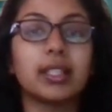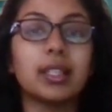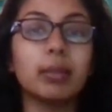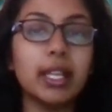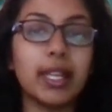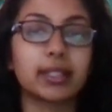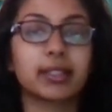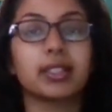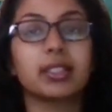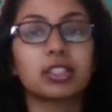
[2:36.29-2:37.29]

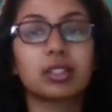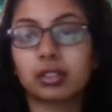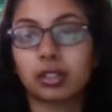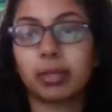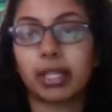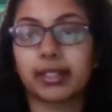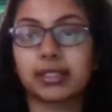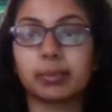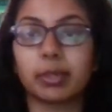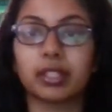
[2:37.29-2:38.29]
eliminate the additional
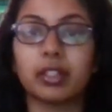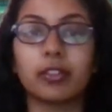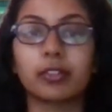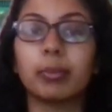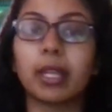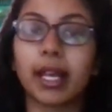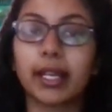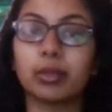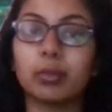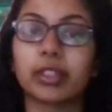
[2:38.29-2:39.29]
compliance burden of
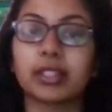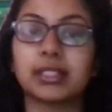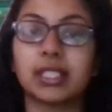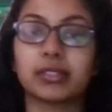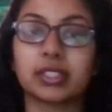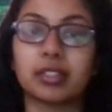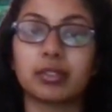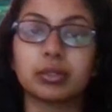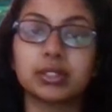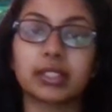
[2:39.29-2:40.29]
complying with the
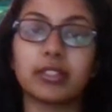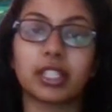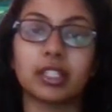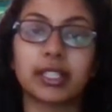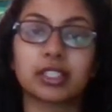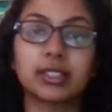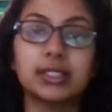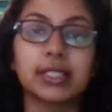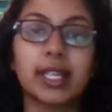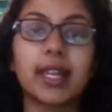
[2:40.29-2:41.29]
CFC rules and
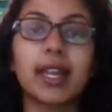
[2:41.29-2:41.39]
regulations,